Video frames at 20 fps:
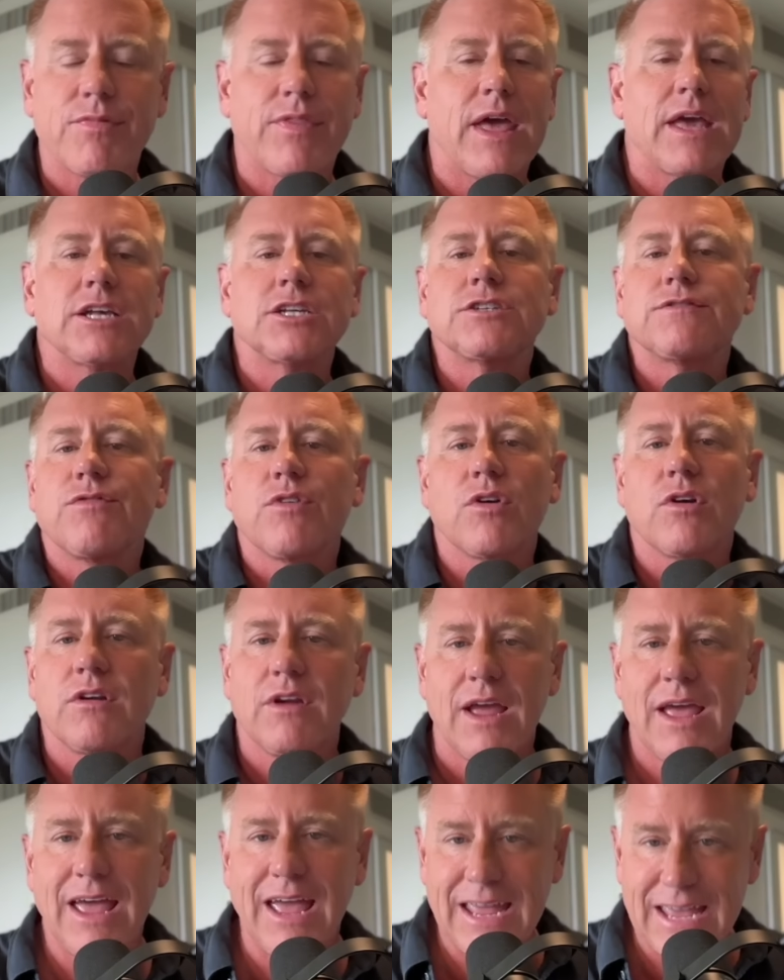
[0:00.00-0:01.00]
Thanks for
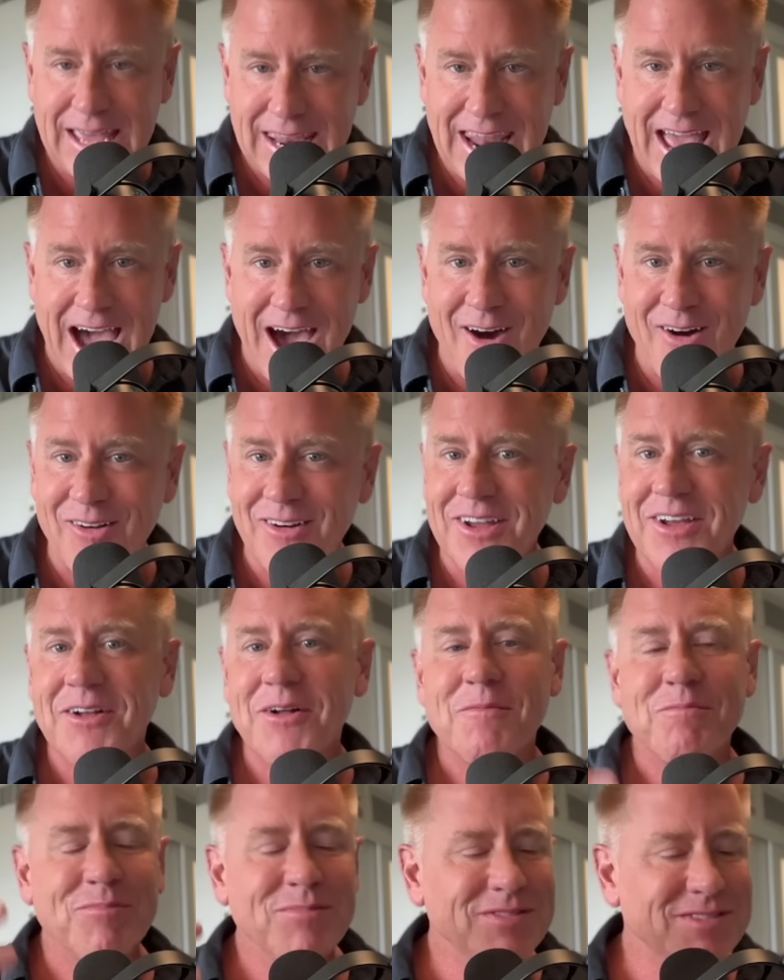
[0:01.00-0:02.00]
hanging out,
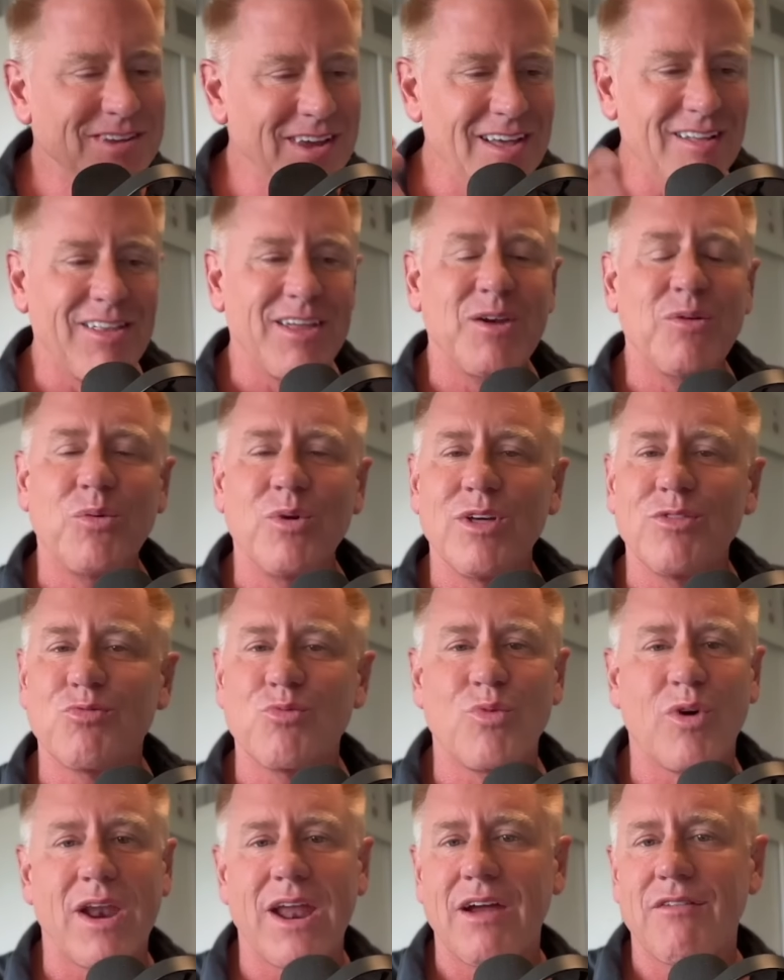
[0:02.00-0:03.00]
dealing with
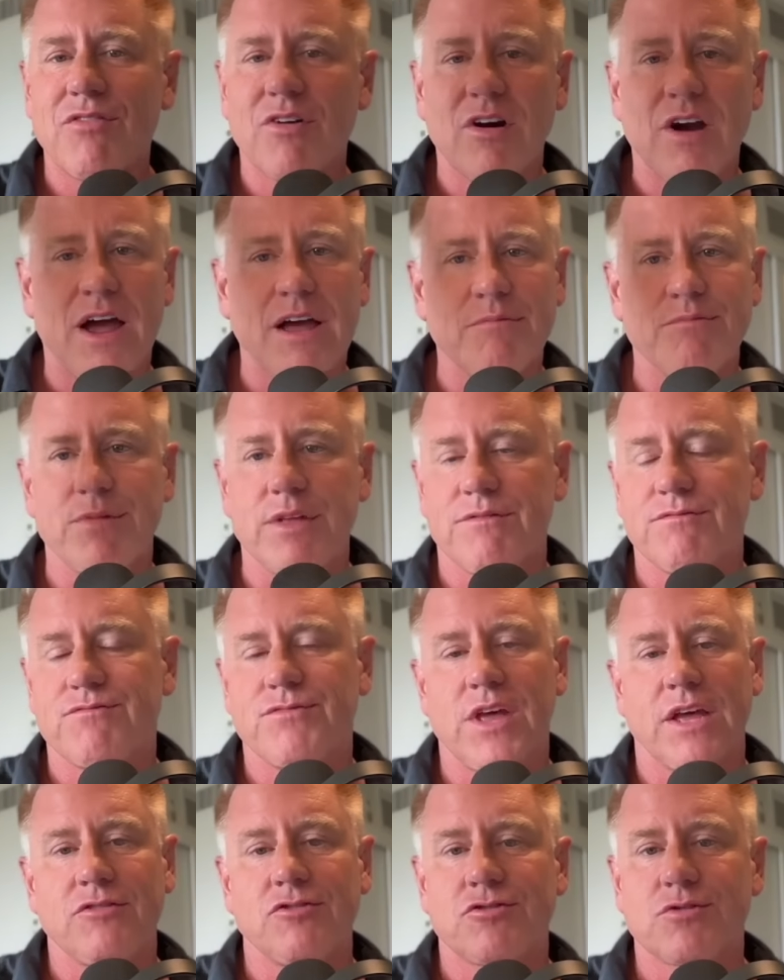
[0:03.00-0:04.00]
whatever. I
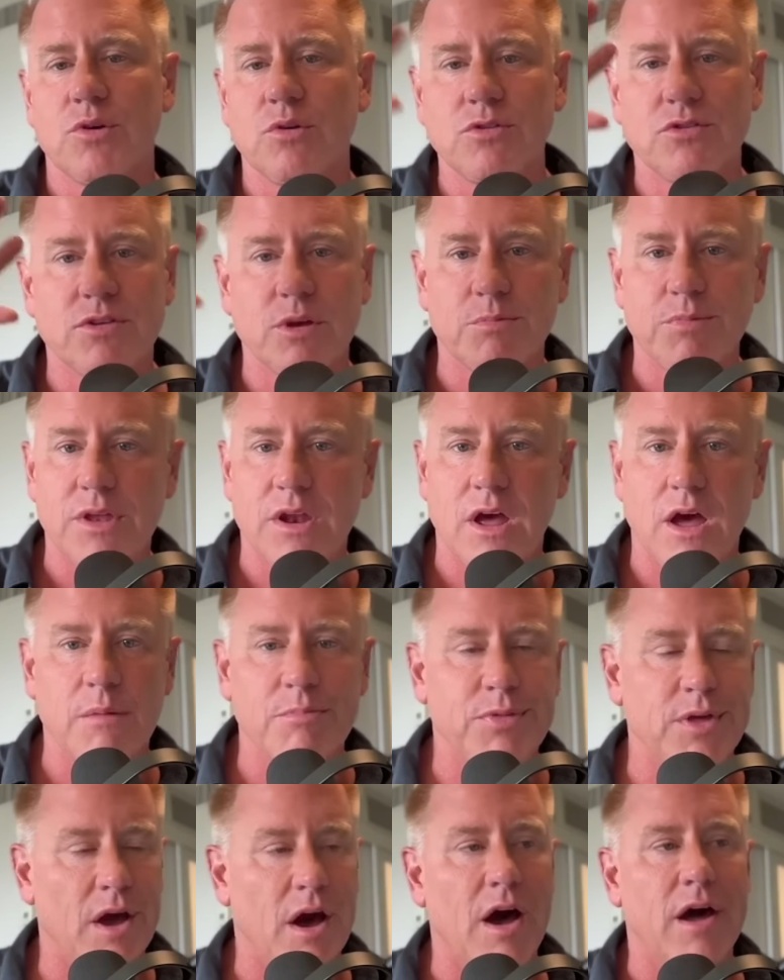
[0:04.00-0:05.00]
I screwed something up.
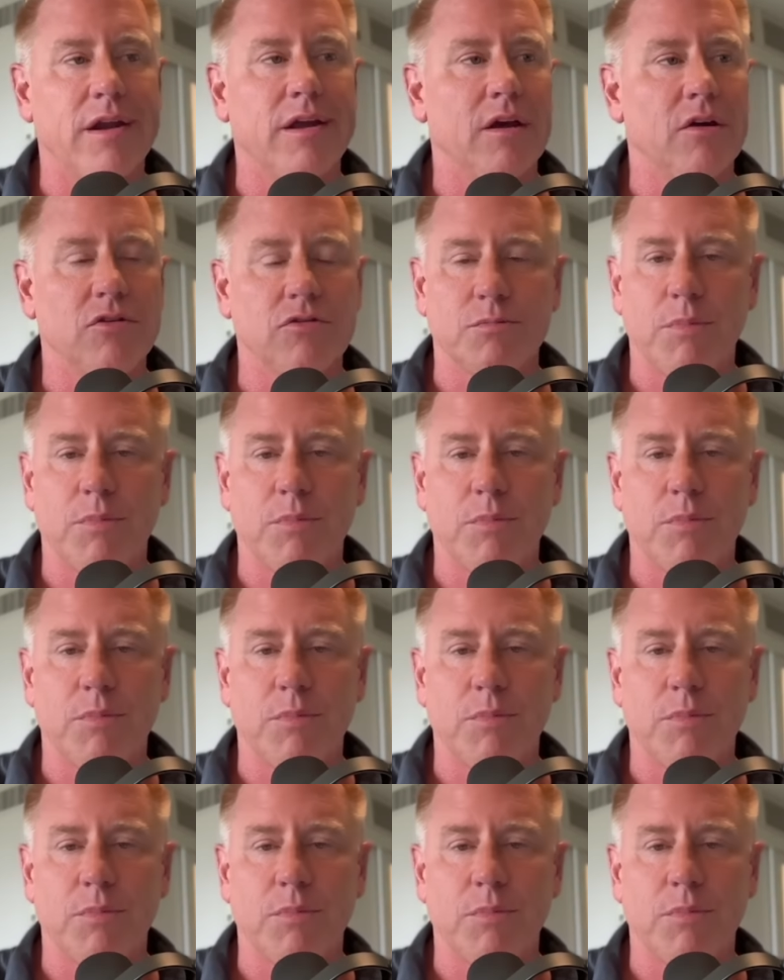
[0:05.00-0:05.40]
The audio's